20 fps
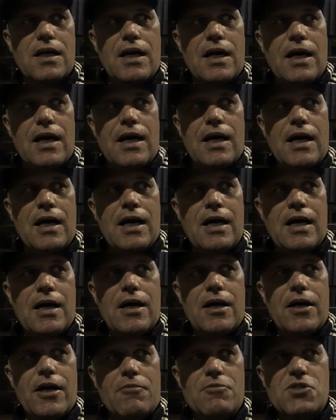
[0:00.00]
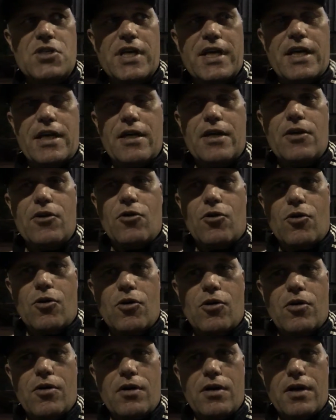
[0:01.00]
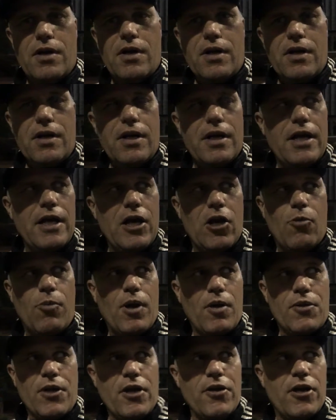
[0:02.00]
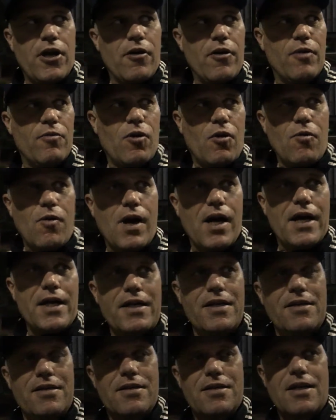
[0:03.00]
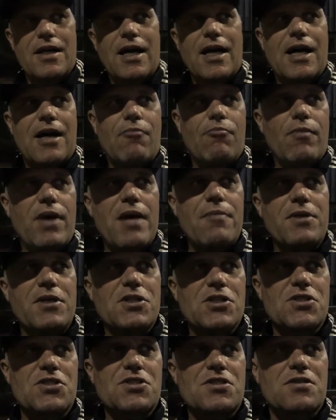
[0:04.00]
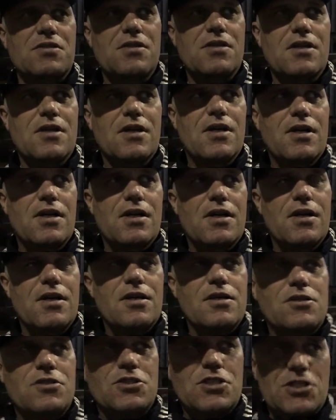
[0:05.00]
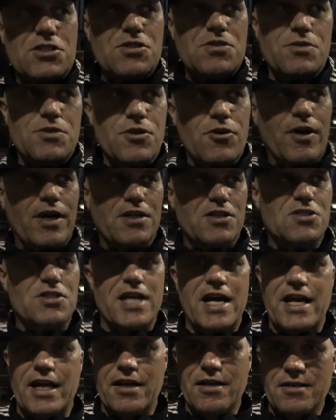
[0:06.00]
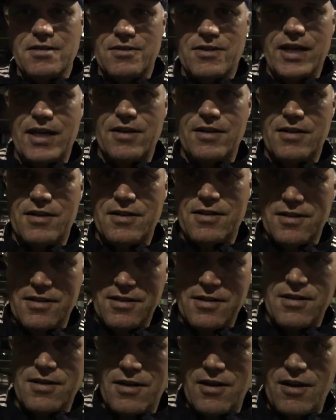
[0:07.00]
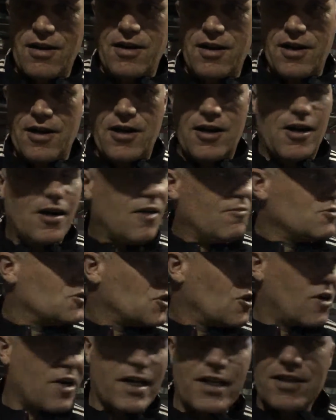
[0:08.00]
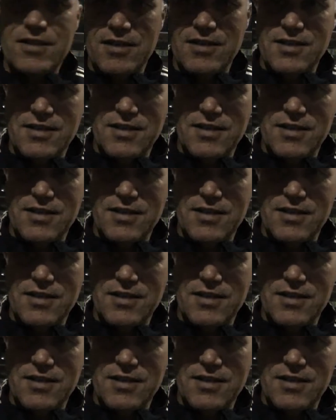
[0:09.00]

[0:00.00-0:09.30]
I'm seeking your help. I don't know in what way. Maybe just your understanding that I'm trying.